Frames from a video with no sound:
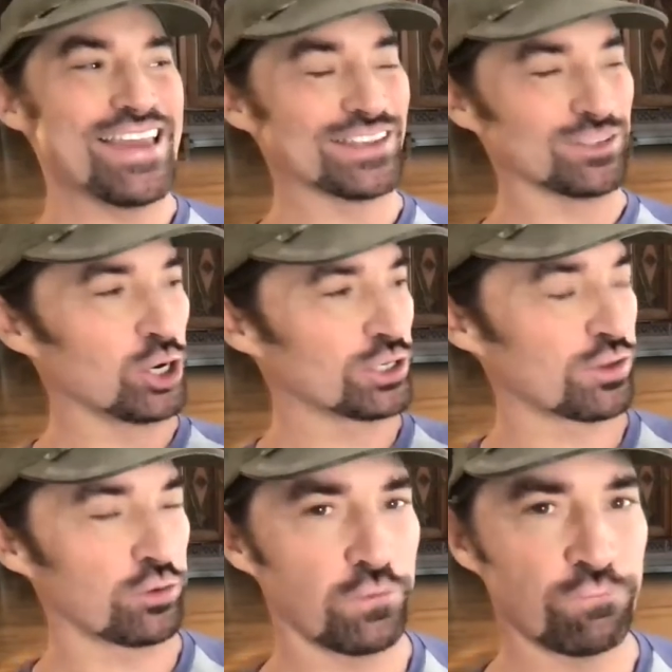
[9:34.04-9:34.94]
As long as
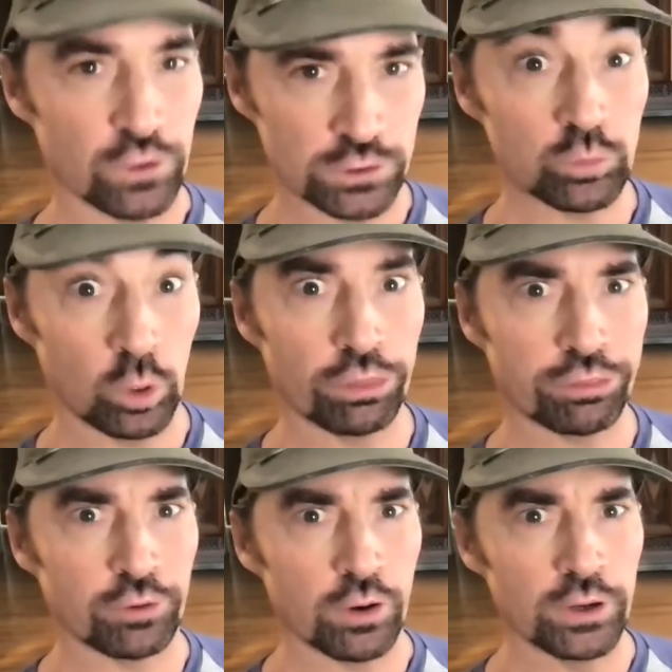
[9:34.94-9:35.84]
they're the first one
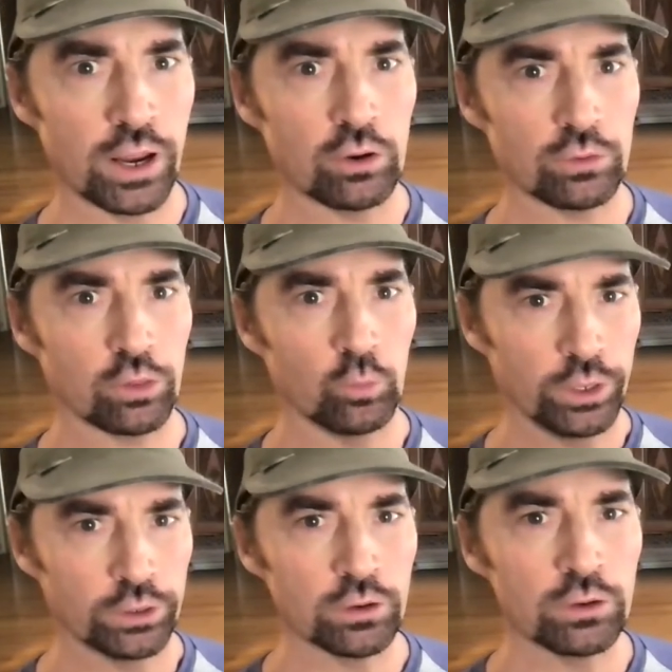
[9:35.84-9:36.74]
thrown out the
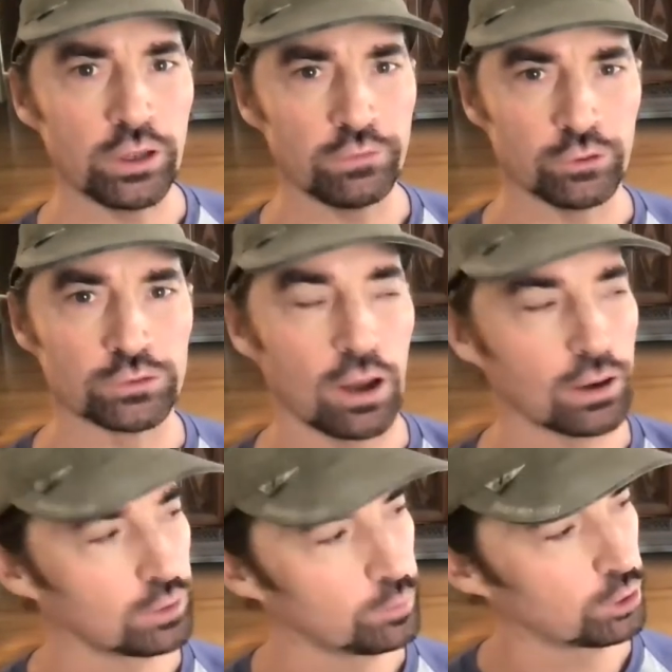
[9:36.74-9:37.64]
window, if you're
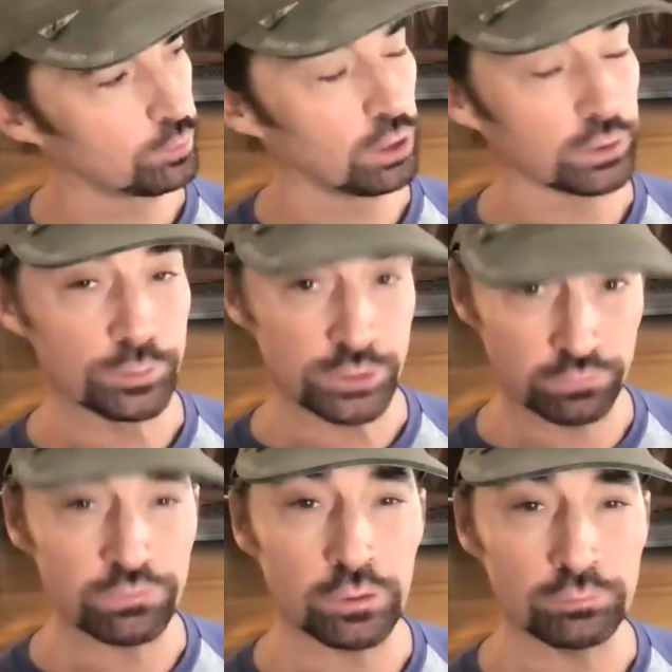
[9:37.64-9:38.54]
talking about a Mel
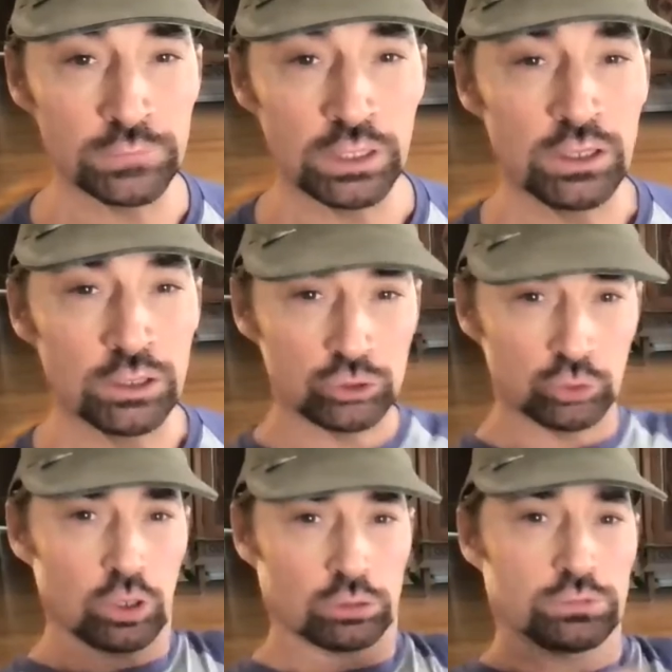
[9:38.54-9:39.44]
Gibson film,
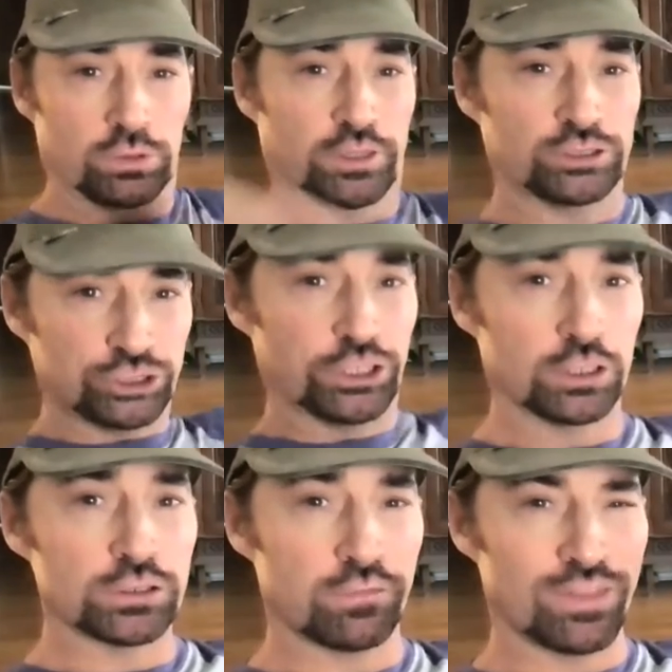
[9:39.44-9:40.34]
to the
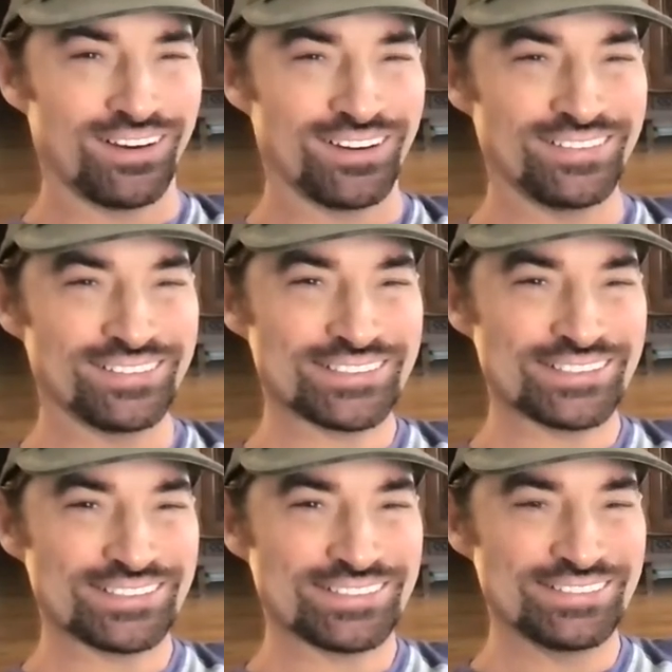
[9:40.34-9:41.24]
cheers of the
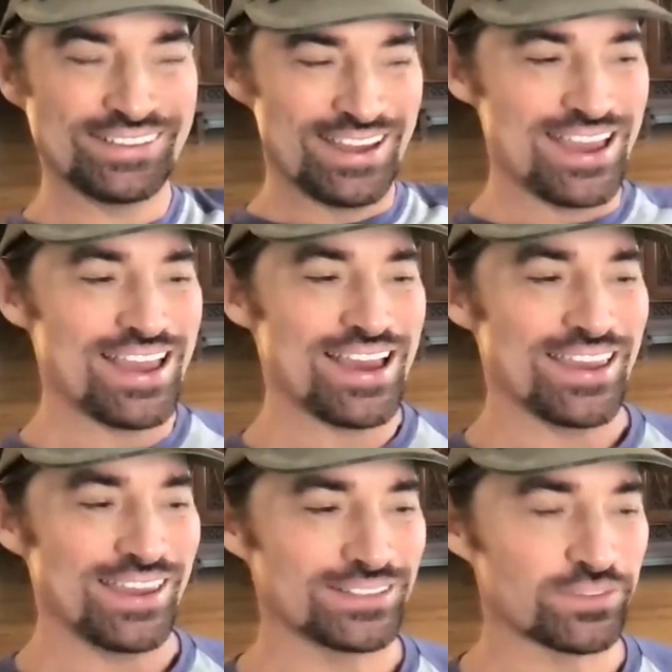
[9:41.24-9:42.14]
audience.
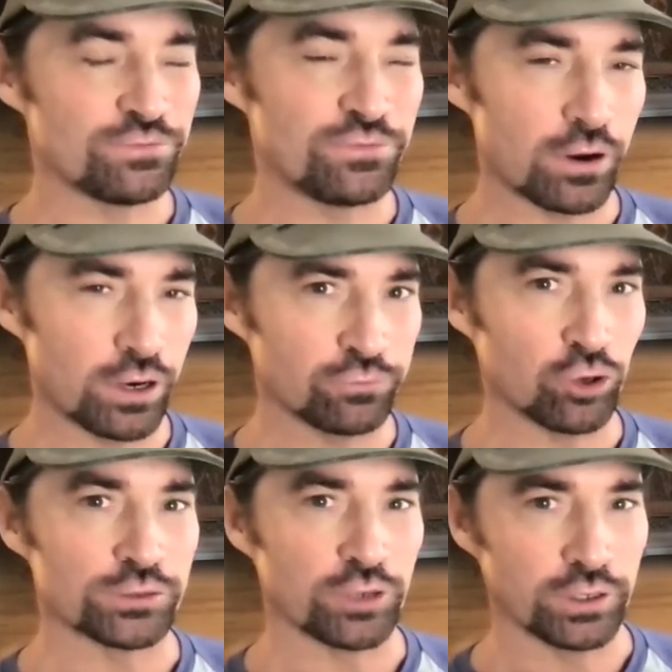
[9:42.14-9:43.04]
It's very
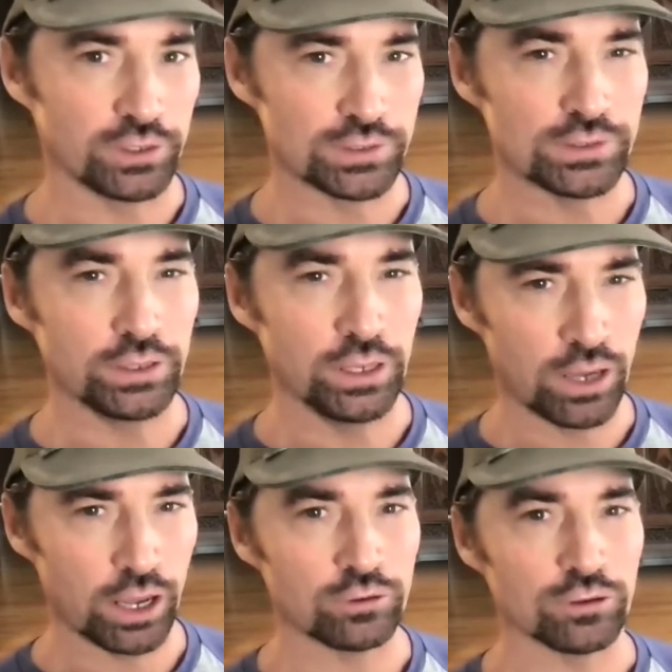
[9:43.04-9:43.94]
frustrating to see
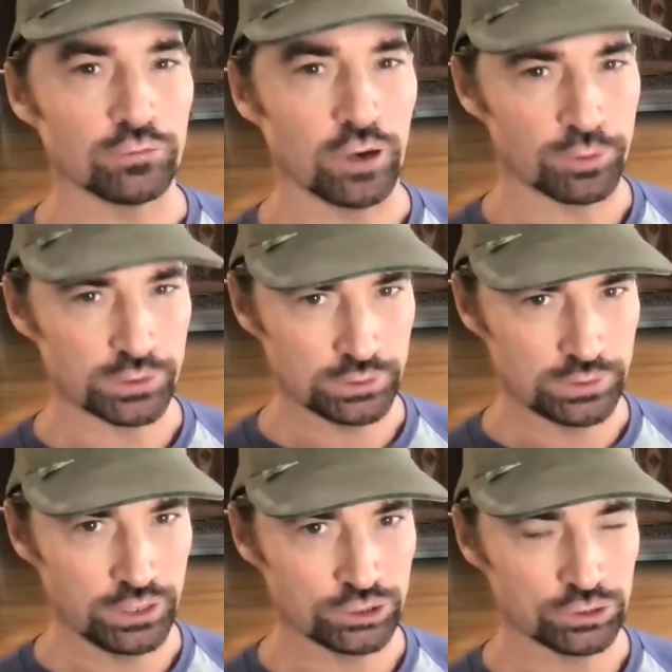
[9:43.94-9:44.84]
inaccurate
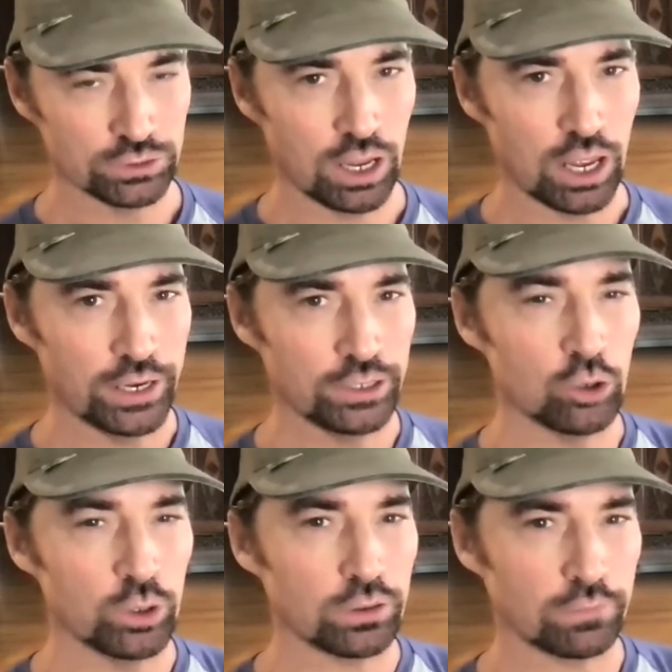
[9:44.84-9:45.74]
representation. I
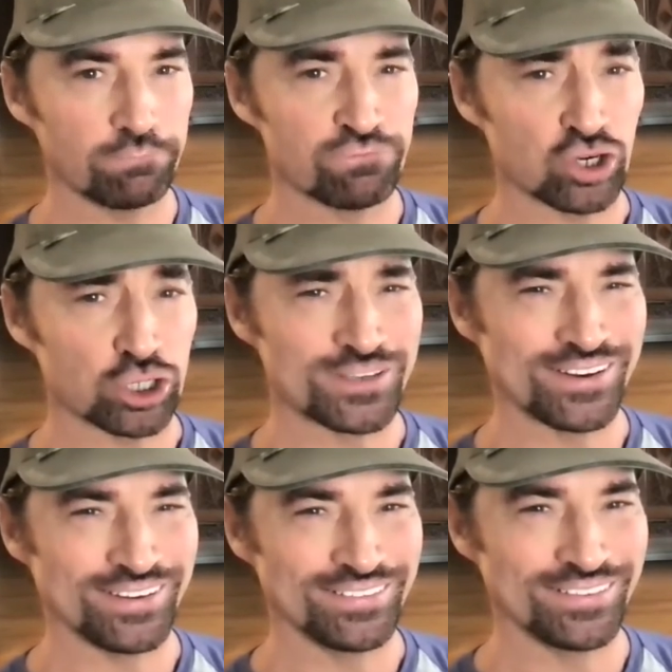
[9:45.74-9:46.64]
know it
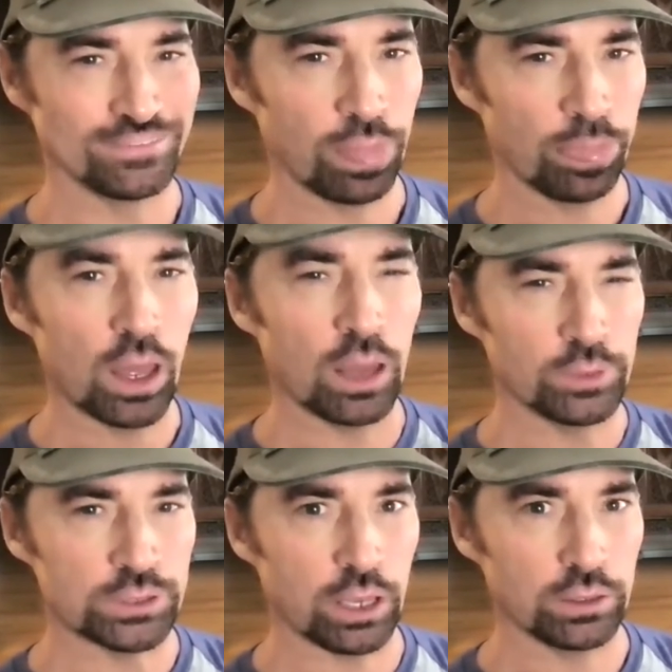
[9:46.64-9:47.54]
firsthand. I'm
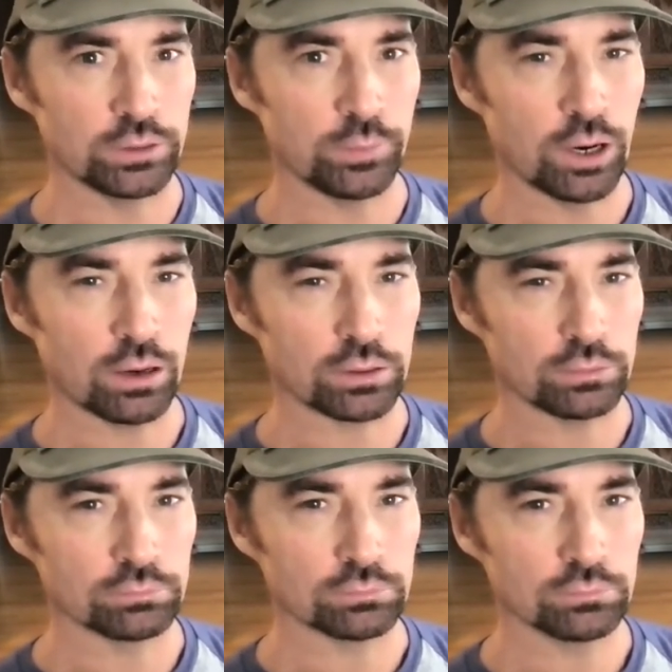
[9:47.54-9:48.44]
Italian American.